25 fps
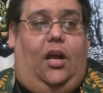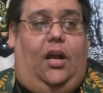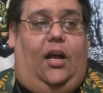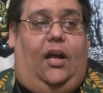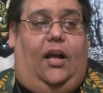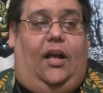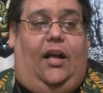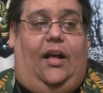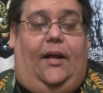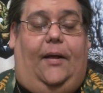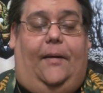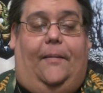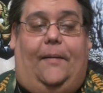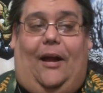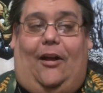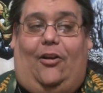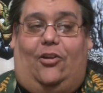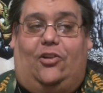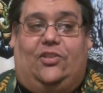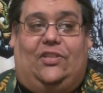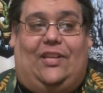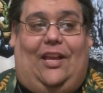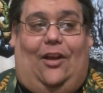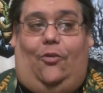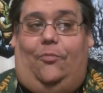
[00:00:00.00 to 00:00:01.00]
Our
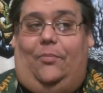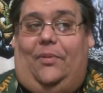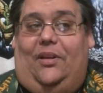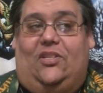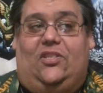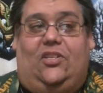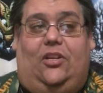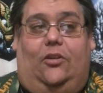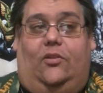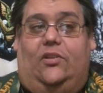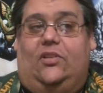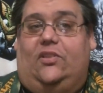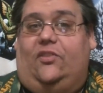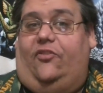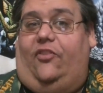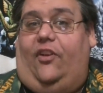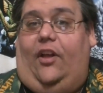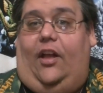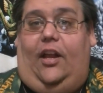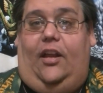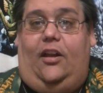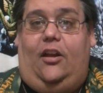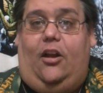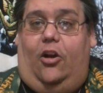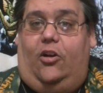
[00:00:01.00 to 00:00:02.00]
sound mix here is
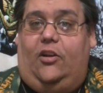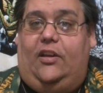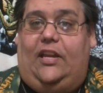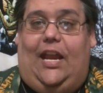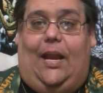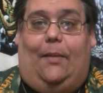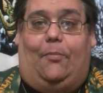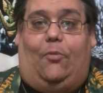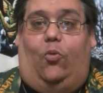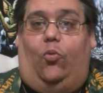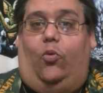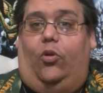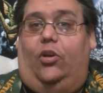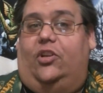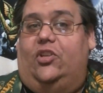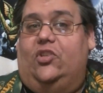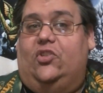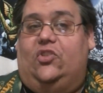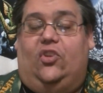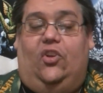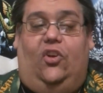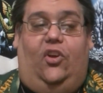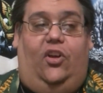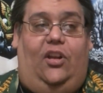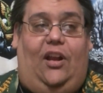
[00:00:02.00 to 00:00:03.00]
fine. Our camera work
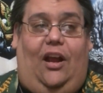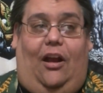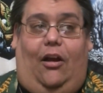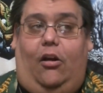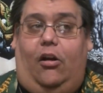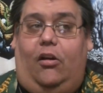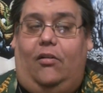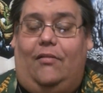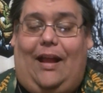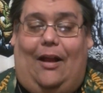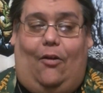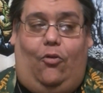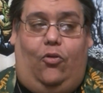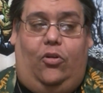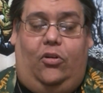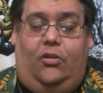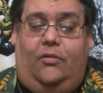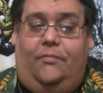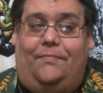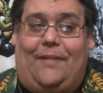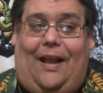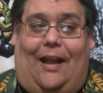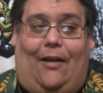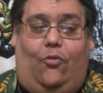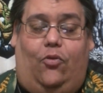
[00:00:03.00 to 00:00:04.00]
is good. Our
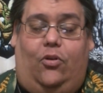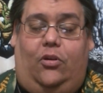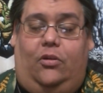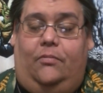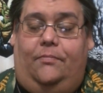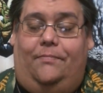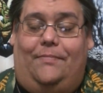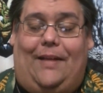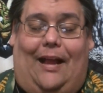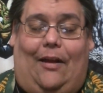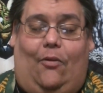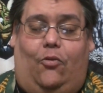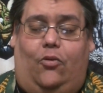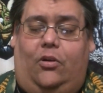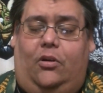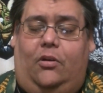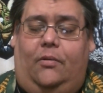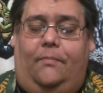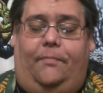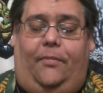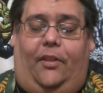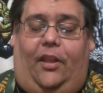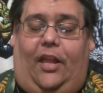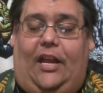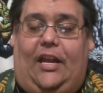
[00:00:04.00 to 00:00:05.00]

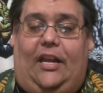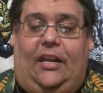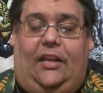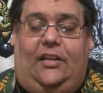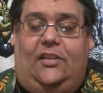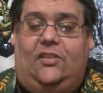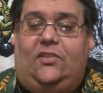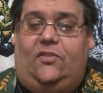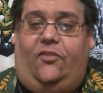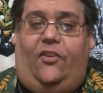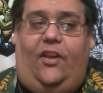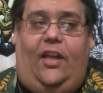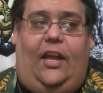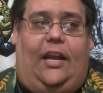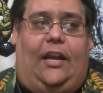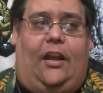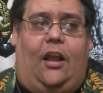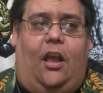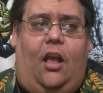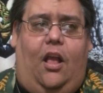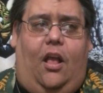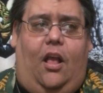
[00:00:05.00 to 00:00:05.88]
lighting is fine.